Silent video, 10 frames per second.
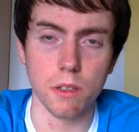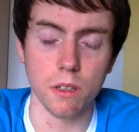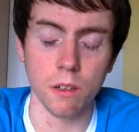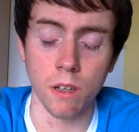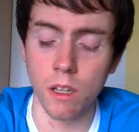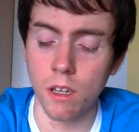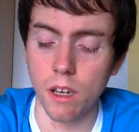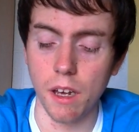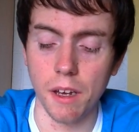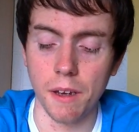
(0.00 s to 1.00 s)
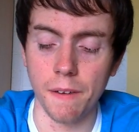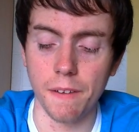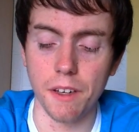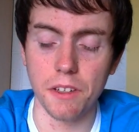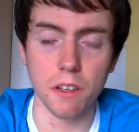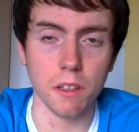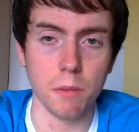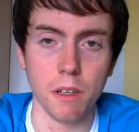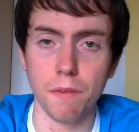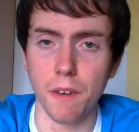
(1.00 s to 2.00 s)
So it's going
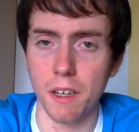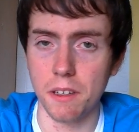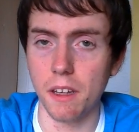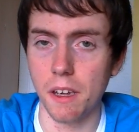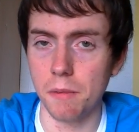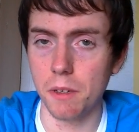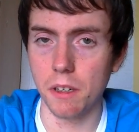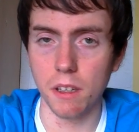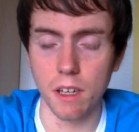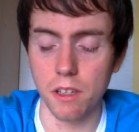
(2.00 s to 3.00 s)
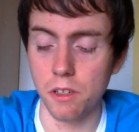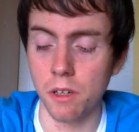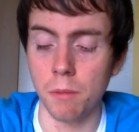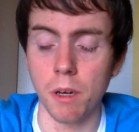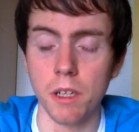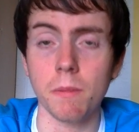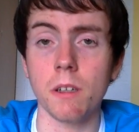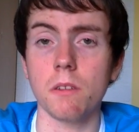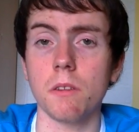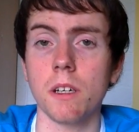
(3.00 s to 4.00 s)
to be a fast game. You're going to get your boss
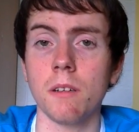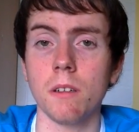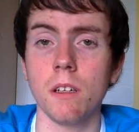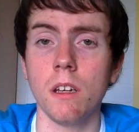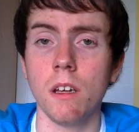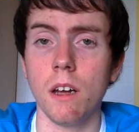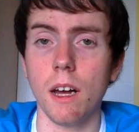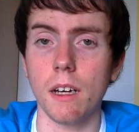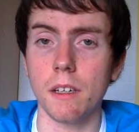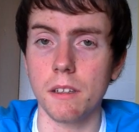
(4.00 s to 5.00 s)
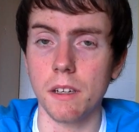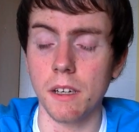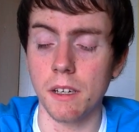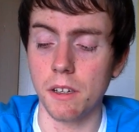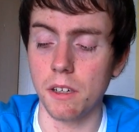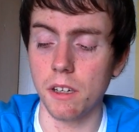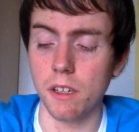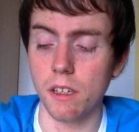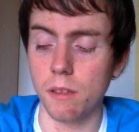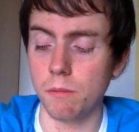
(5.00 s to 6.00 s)
monsters out, and you're
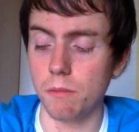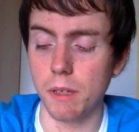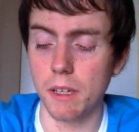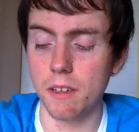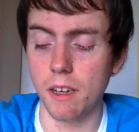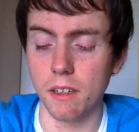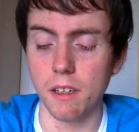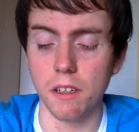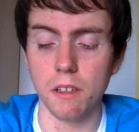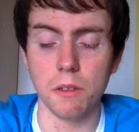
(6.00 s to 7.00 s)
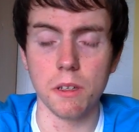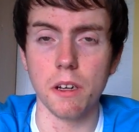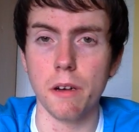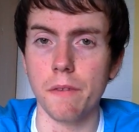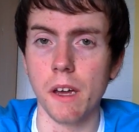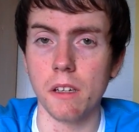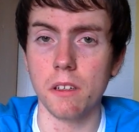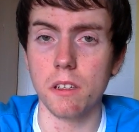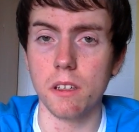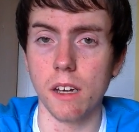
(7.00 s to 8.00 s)
going to be attacking and using their
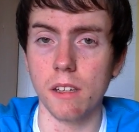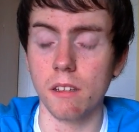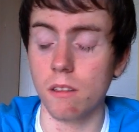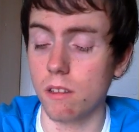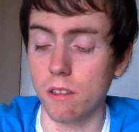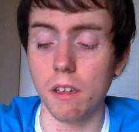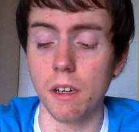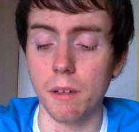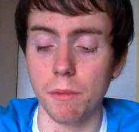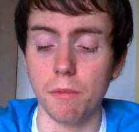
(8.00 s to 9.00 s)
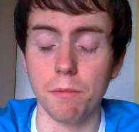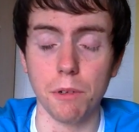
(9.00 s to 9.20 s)
effects, and they're